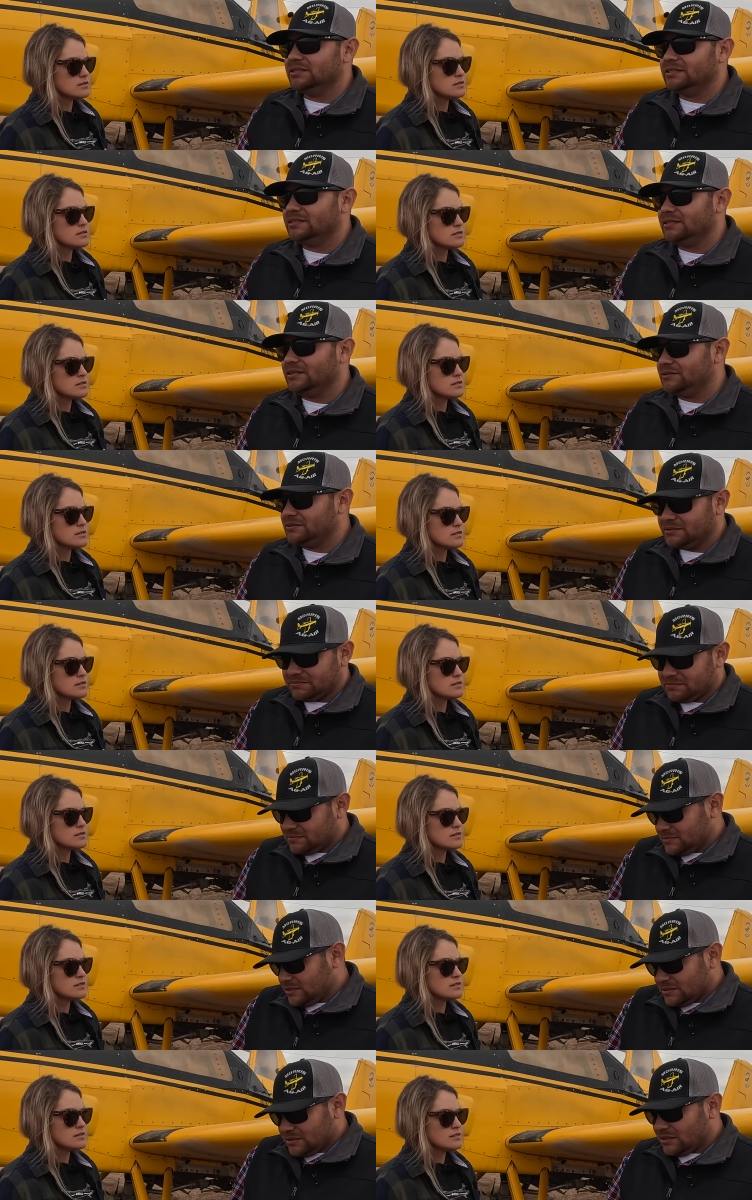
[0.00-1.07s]
Speaker 1: Uh, other,
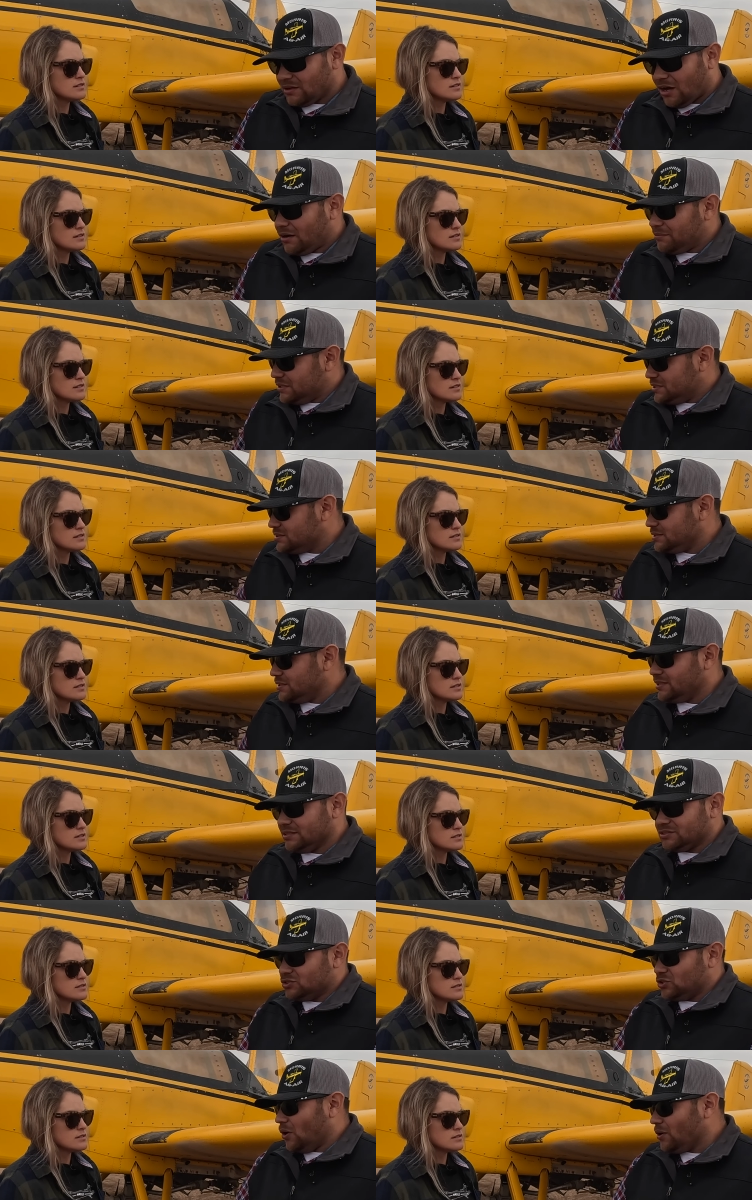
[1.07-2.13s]
obviously,
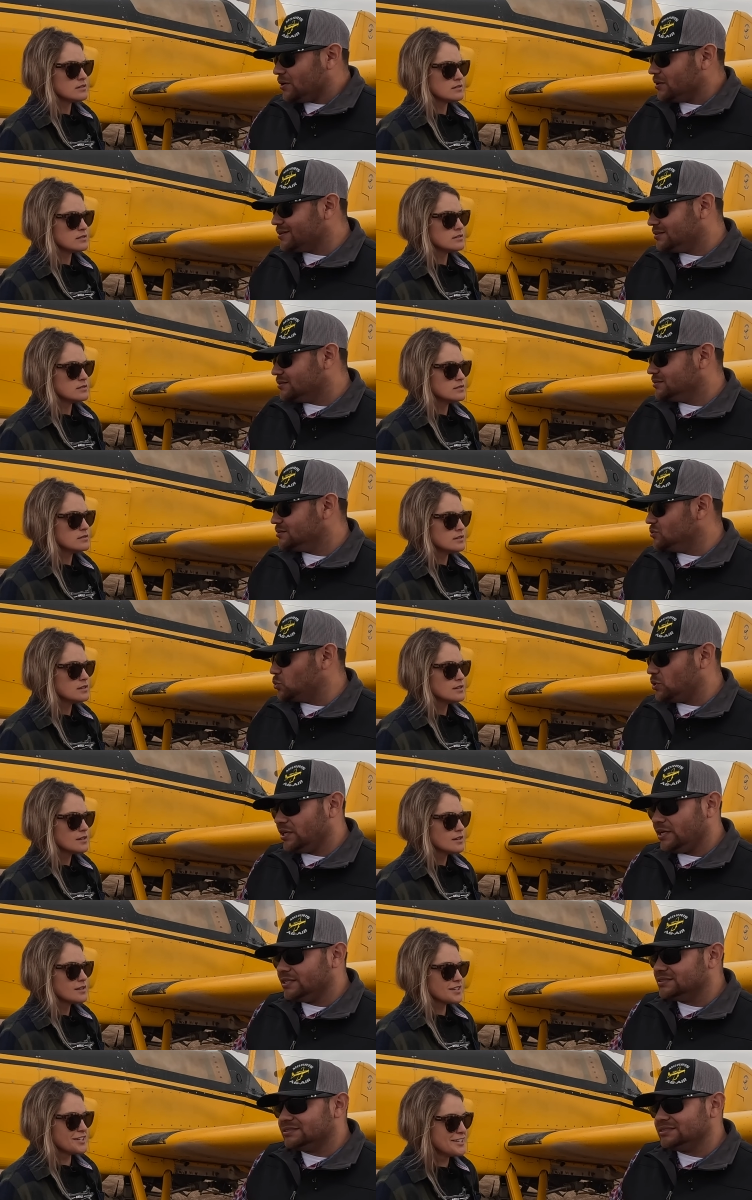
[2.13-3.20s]
it's dark. You
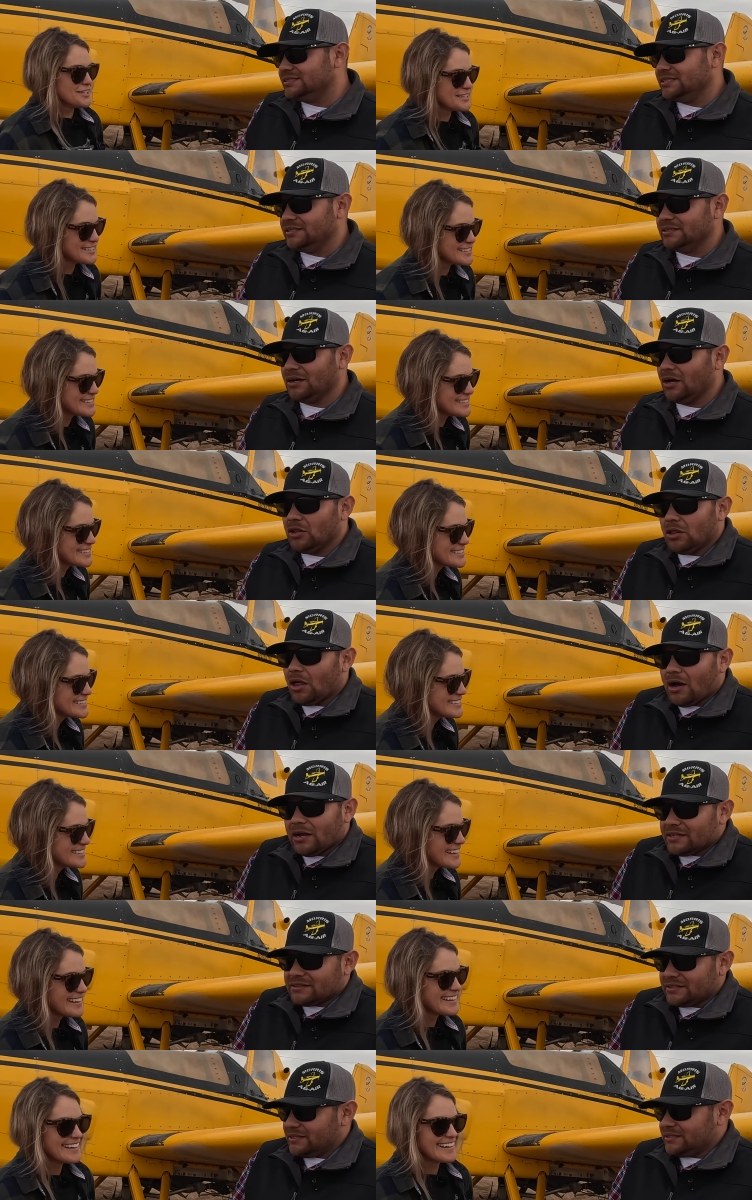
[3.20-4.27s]
can't see a
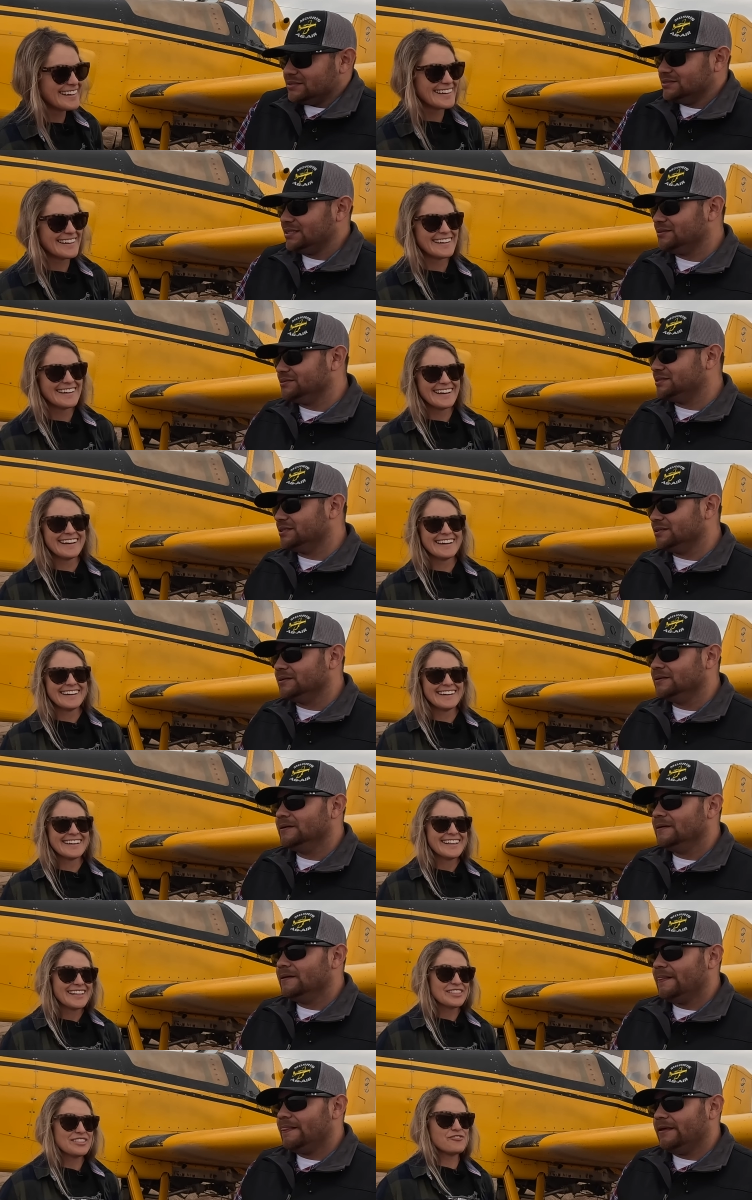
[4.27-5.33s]
lot of things out there.
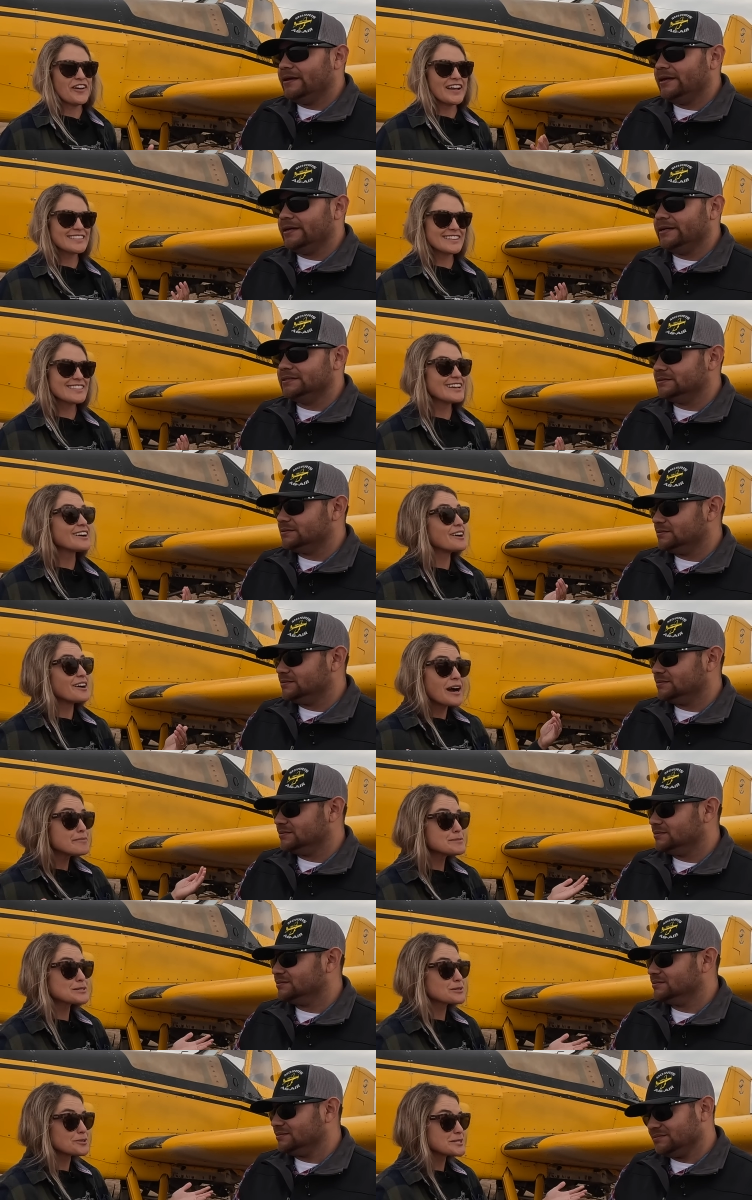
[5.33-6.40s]
The fact and, that there
Speaker 2: are
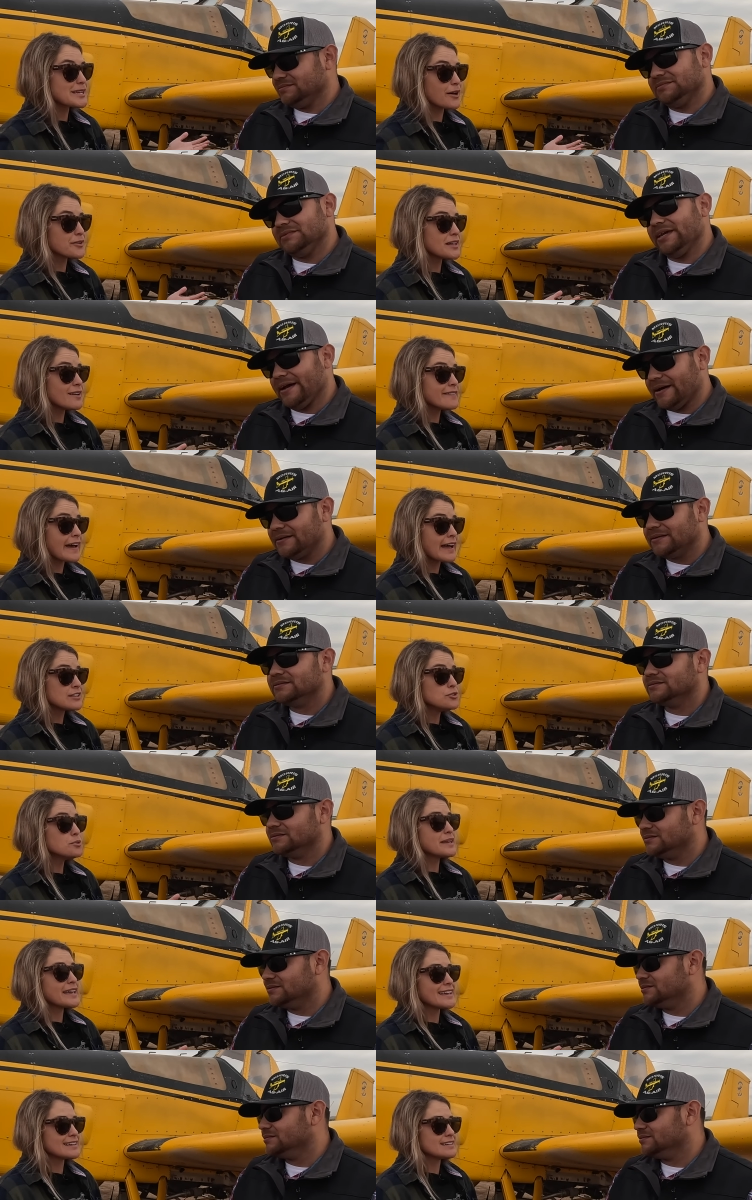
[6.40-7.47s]
obstacles out yeah. there that
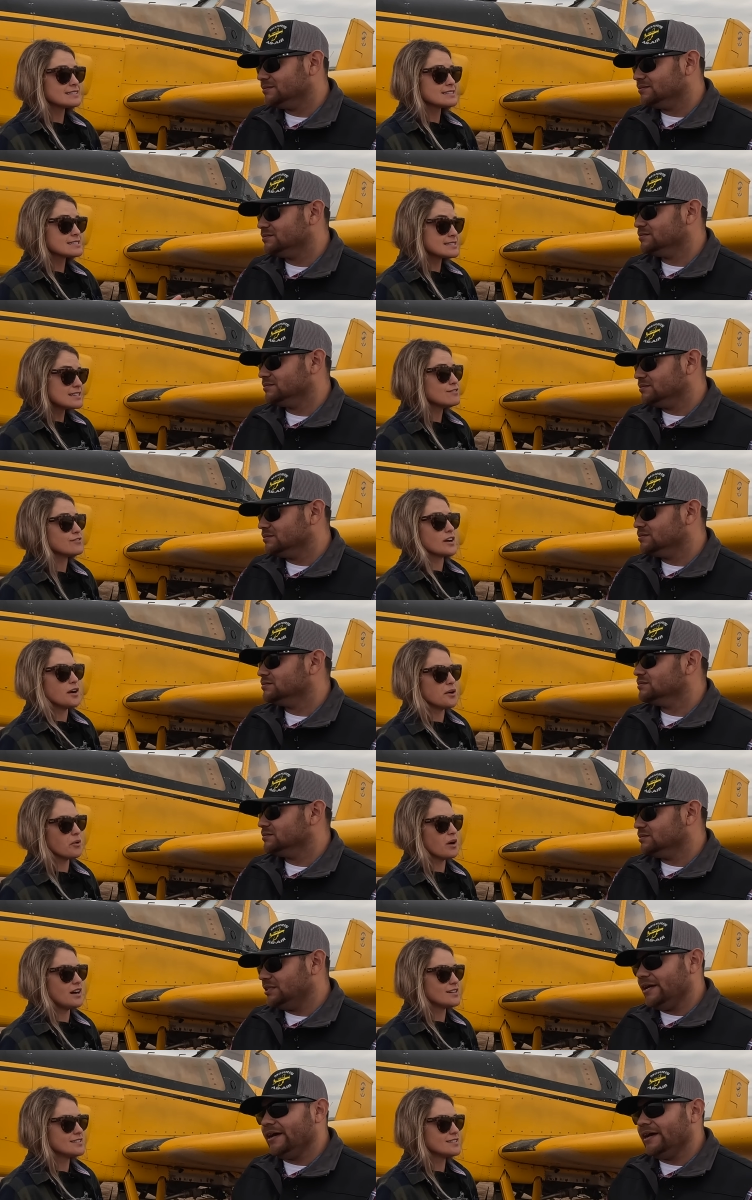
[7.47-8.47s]
you can't see very well.